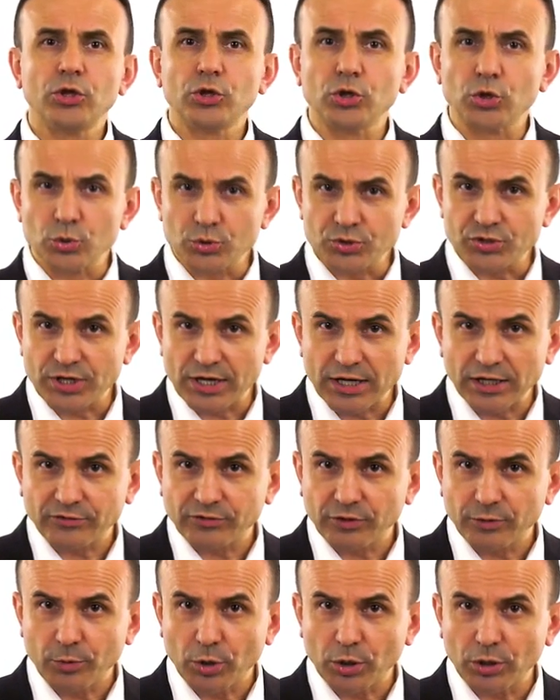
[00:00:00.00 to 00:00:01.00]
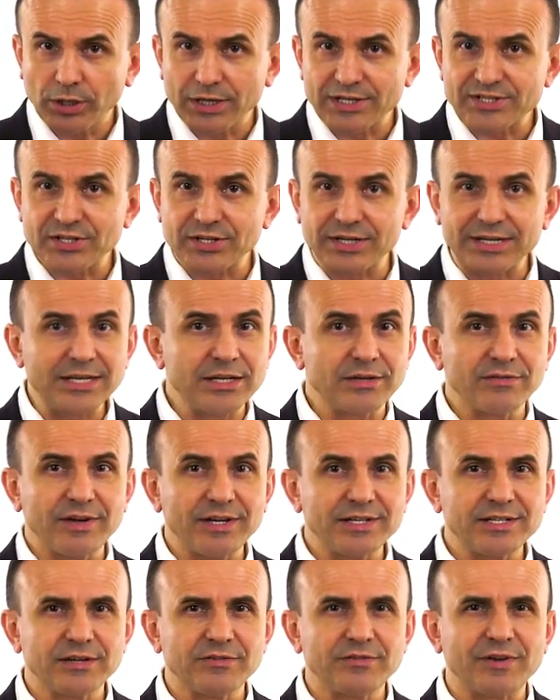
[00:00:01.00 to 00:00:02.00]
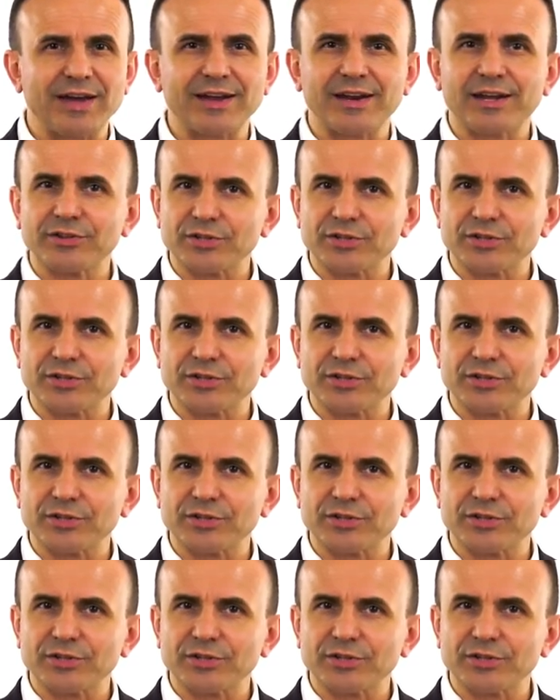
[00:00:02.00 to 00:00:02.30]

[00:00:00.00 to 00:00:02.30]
Use the ELTVILLE model as an innovative and